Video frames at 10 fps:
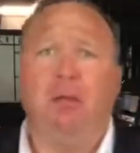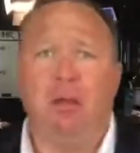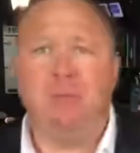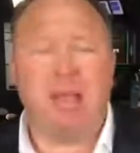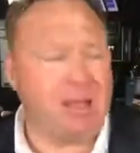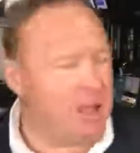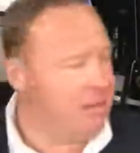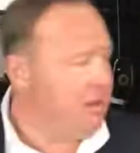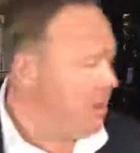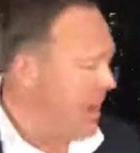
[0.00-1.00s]

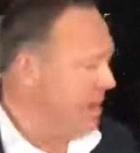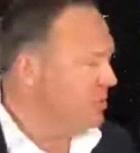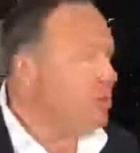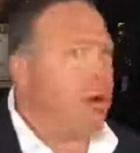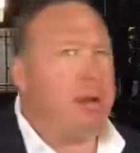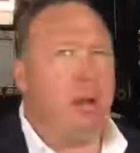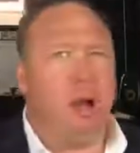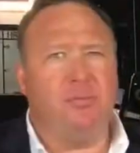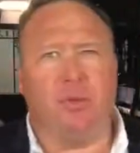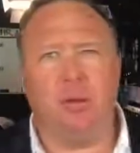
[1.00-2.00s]
I was already
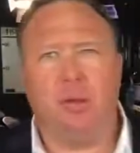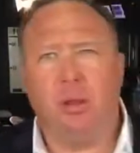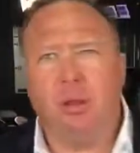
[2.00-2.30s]
offered